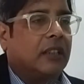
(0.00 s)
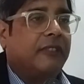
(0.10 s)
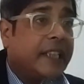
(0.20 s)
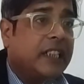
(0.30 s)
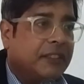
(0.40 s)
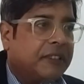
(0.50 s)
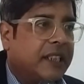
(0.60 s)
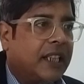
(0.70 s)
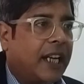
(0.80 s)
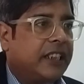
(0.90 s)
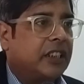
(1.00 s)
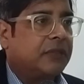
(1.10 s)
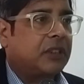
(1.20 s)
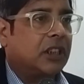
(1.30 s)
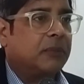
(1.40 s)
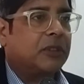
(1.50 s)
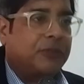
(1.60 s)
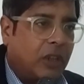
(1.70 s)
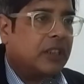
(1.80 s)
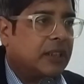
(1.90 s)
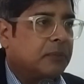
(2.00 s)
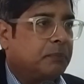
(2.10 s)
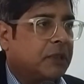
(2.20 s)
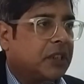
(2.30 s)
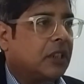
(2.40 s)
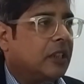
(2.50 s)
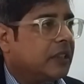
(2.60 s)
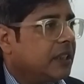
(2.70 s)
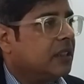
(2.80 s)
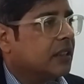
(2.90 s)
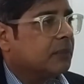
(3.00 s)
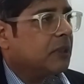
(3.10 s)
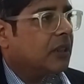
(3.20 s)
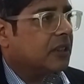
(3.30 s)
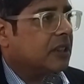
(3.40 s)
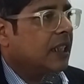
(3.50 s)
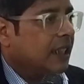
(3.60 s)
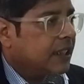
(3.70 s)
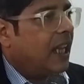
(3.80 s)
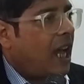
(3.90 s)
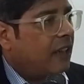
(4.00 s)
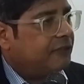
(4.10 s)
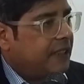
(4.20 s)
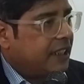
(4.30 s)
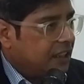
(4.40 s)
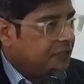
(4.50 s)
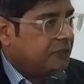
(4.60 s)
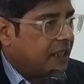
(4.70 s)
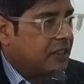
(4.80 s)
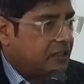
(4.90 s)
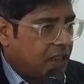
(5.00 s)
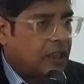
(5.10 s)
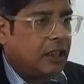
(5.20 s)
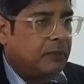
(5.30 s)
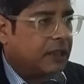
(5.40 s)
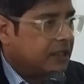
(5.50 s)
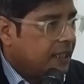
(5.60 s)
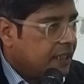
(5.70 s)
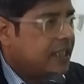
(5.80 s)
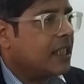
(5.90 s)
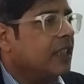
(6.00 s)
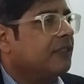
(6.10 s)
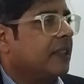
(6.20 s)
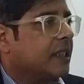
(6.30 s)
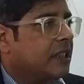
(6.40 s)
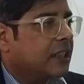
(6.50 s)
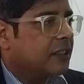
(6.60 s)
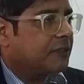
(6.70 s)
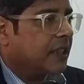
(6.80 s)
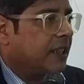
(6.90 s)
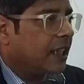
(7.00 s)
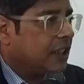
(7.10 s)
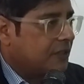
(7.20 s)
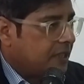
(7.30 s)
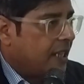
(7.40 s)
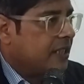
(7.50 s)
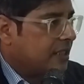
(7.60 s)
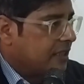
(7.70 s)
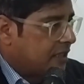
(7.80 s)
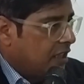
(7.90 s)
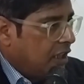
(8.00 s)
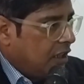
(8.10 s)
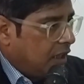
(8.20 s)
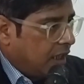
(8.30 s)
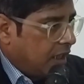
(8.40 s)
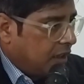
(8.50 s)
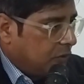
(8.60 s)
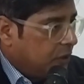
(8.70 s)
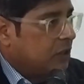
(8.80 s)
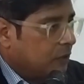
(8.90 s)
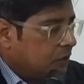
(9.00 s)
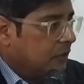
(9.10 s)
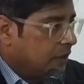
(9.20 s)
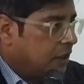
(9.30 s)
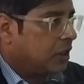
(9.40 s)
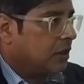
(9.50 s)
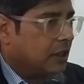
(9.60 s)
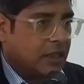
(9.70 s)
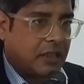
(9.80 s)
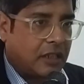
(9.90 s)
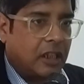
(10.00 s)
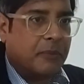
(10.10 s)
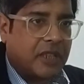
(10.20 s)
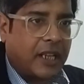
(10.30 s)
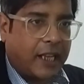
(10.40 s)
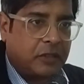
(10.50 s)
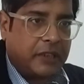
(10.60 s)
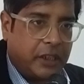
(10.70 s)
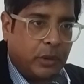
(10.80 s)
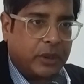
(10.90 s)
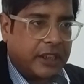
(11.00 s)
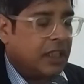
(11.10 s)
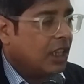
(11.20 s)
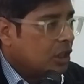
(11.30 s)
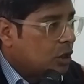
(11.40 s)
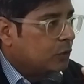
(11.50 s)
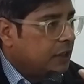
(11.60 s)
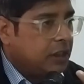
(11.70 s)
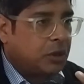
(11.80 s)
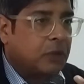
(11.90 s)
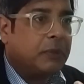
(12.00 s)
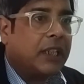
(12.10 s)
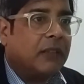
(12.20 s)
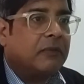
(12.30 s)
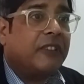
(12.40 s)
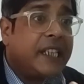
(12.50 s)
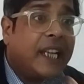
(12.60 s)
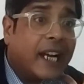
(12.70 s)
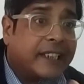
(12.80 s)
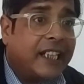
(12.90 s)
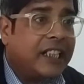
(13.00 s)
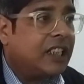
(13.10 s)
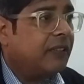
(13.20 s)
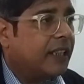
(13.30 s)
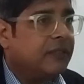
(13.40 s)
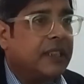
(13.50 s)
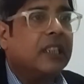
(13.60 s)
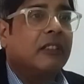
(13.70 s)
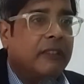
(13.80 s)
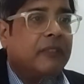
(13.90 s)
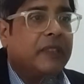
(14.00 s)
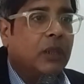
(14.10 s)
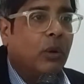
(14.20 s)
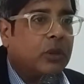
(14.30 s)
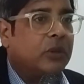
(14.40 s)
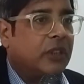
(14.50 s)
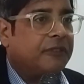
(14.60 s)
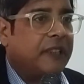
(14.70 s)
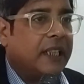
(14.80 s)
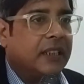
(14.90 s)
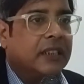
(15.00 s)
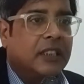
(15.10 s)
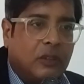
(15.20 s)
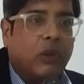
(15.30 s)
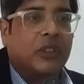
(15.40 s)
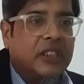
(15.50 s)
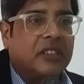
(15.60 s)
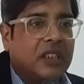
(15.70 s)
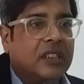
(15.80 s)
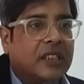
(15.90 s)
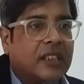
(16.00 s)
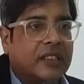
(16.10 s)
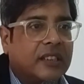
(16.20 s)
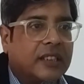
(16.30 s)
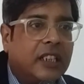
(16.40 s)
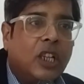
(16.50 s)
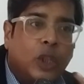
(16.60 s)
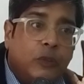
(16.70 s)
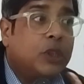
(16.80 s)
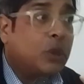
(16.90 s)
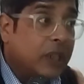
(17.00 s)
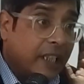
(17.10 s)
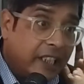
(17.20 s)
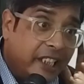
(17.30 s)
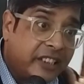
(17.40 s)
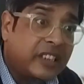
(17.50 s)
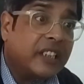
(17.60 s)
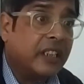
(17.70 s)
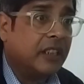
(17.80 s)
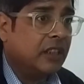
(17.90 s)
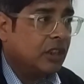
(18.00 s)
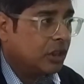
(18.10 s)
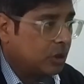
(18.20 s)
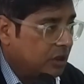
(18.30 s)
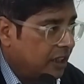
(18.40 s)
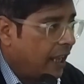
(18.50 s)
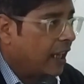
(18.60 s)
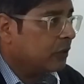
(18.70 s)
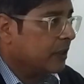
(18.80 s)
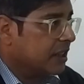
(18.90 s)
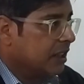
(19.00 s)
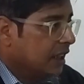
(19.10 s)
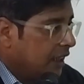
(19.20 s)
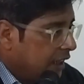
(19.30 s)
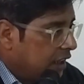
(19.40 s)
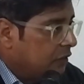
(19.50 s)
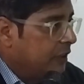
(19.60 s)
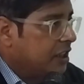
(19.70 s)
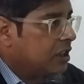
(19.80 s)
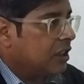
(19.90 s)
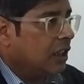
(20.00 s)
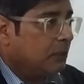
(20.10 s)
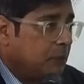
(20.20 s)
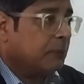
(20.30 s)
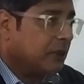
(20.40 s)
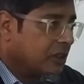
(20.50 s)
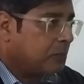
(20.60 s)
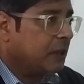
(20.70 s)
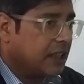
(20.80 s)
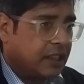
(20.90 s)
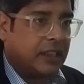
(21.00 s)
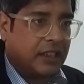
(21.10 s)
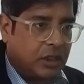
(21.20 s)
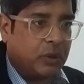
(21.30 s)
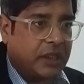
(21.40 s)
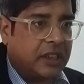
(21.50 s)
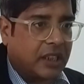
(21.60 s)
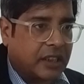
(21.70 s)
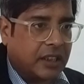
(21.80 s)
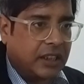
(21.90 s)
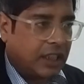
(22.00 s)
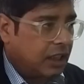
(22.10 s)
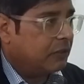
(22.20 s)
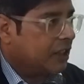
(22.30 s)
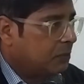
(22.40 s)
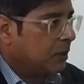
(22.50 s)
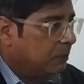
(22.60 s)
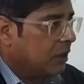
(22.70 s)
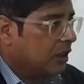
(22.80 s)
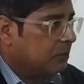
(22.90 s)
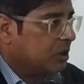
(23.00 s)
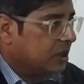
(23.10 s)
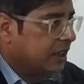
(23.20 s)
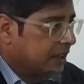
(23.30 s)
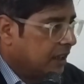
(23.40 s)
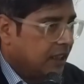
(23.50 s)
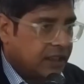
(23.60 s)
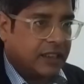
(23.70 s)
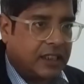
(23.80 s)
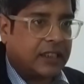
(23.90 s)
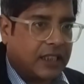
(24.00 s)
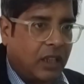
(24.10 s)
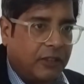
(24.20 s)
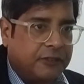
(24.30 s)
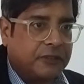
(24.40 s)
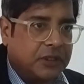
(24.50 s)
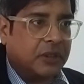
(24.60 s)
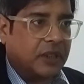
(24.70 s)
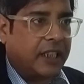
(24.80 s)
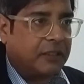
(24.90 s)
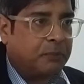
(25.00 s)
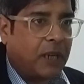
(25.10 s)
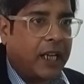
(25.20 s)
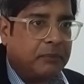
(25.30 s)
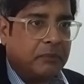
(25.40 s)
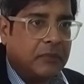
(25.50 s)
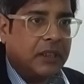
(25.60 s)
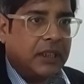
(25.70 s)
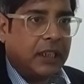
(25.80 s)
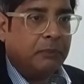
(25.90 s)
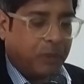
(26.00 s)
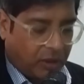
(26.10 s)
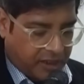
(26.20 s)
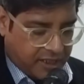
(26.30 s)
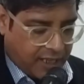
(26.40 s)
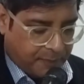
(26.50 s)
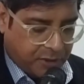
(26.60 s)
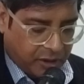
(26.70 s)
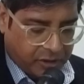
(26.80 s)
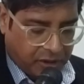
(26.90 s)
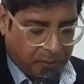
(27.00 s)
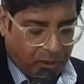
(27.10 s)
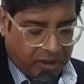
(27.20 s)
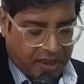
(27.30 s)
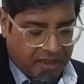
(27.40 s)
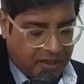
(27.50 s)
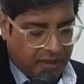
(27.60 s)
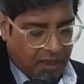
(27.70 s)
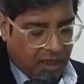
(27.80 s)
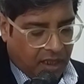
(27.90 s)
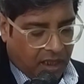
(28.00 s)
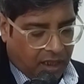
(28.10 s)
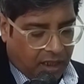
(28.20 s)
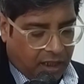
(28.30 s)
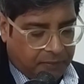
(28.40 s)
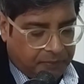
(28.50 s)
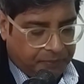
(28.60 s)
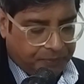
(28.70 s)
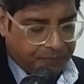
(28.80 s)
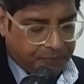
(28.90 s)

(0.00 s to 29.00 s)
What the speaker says: very different kind of terms for a particular reason, because they have very different, subtle but significantly different kind of senses with which these terms are actually loaded. So we should become very attentive, and when we go to the field, what this teaches us is that we should listen to the language in which people speak to each other, in which people communicate. This is of kind of prime importance, absolute importance. And